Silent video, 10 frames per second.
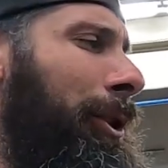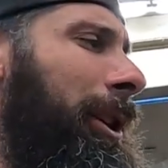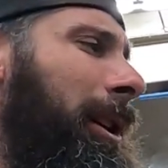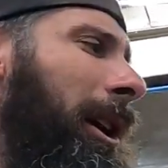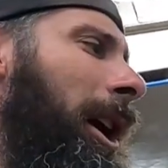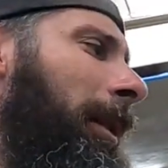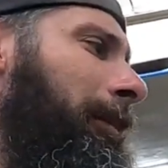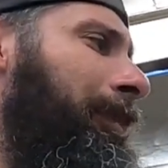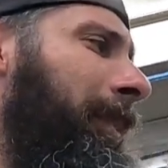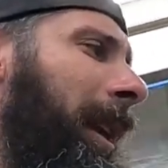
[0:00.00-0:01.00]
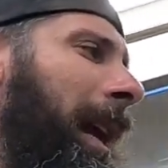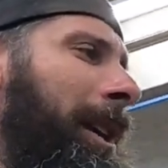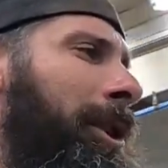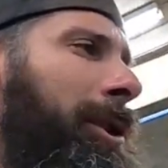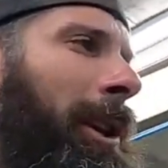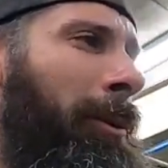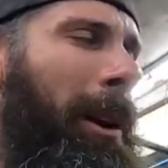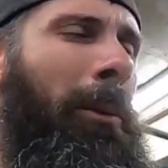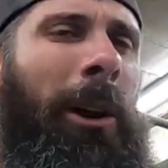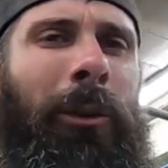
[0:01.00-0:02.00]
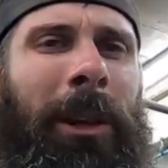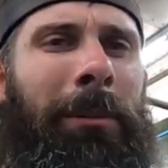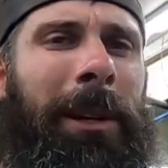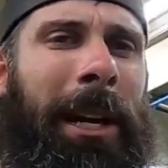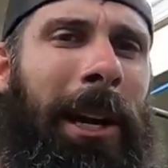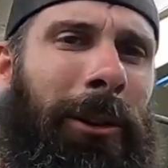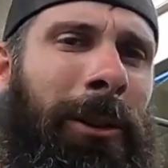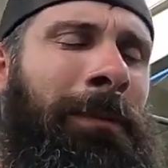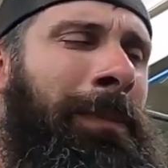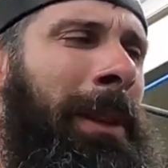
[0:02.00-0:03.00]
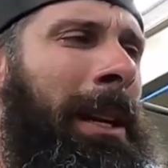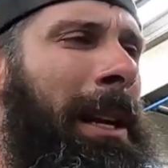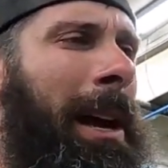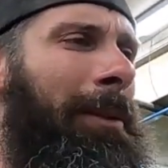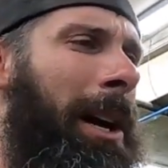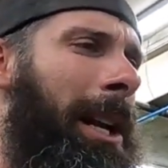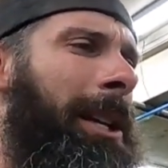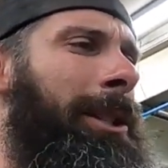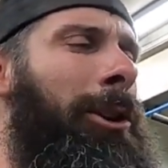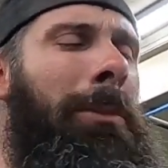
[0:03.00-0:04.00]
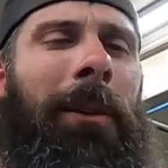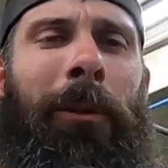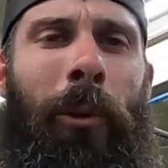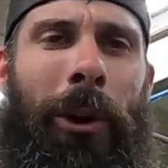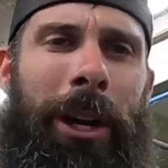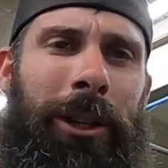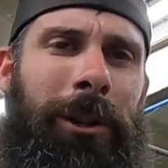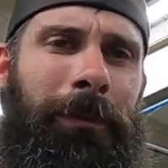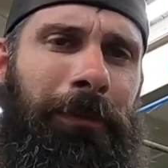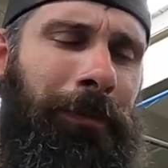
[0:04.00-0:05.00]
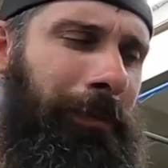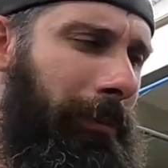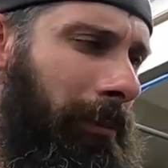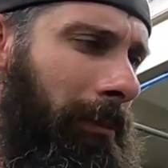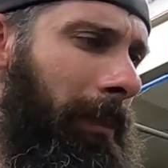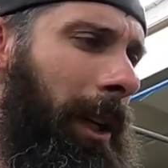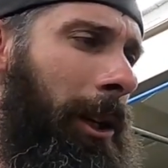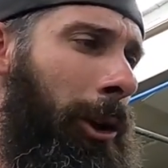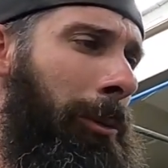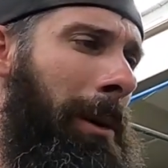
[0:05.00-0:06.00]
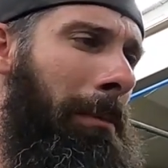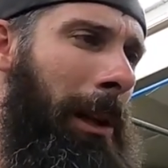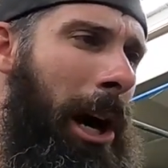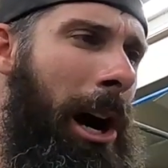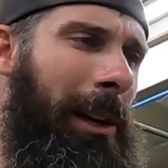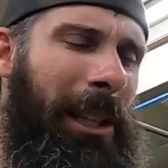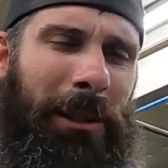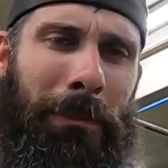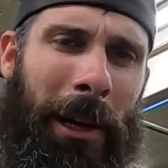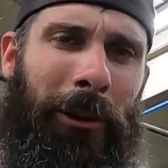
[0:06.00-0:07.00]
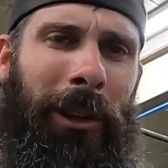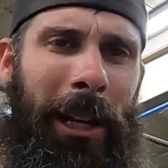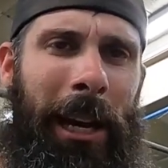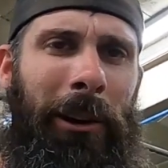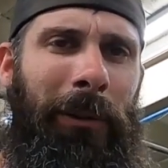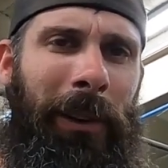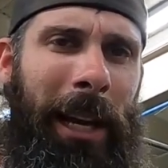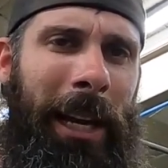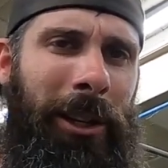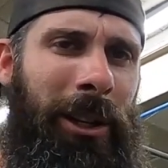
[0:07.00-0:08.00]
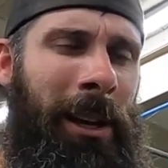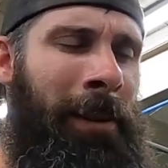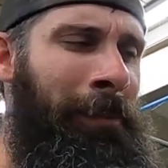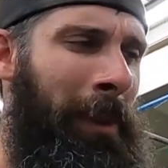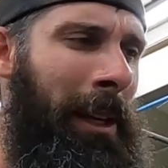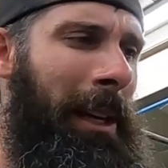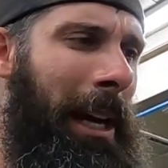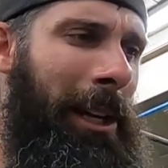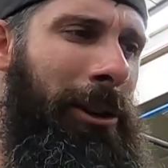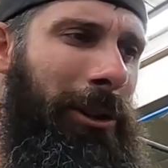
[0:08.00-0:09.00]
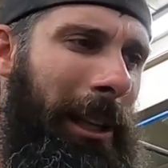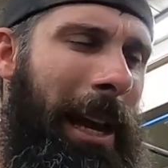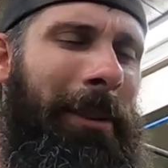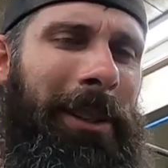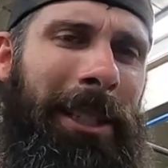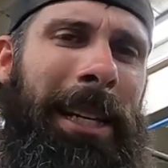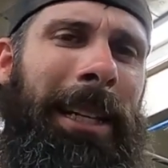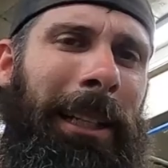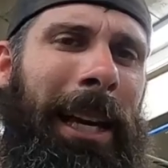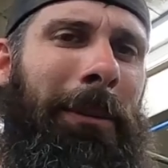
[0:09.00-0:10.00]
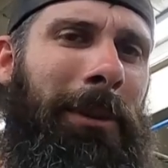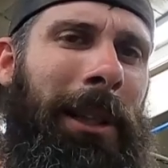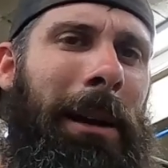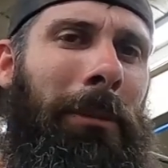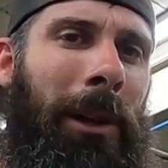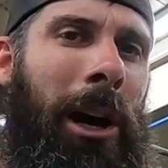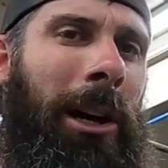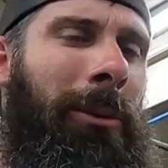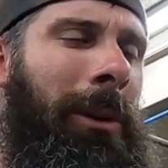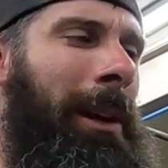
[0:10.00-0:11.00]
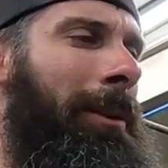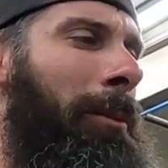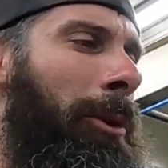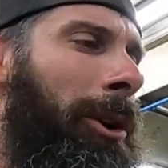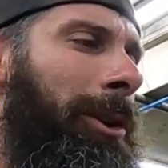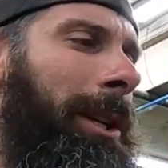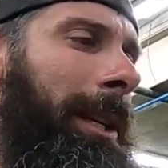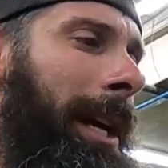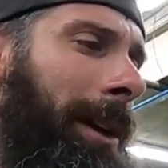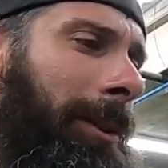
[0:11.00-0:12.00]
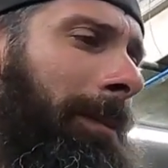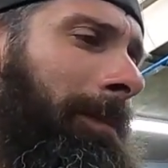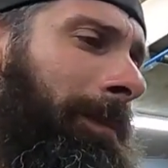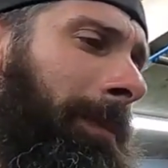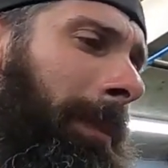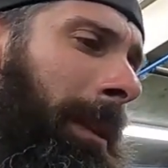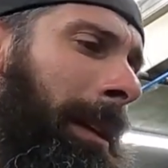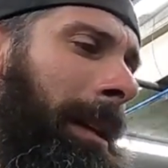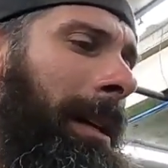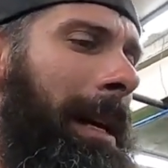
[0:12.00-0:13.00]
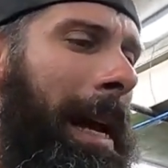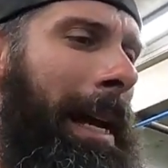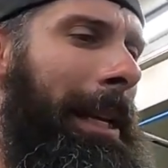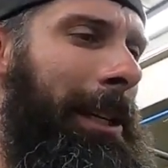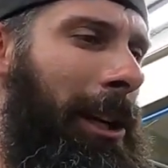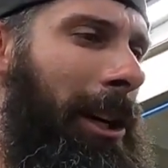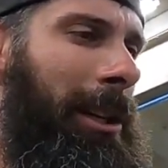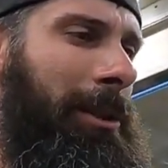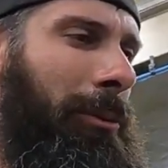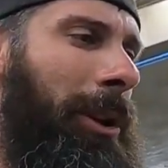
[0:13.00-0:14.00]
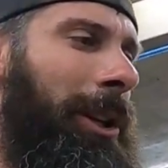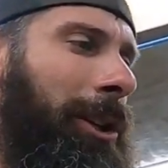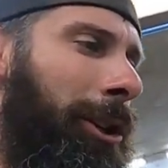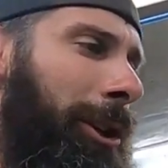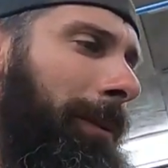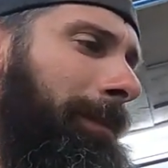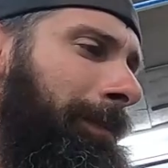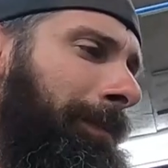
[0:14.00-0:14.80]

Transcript: pretty good luck. I usually, when I weld them together, I've got a 2x4" aluminum block that's bigger than the header flange. I usually have it C-clamped to that block whenever I'm welding it together, and it does really good.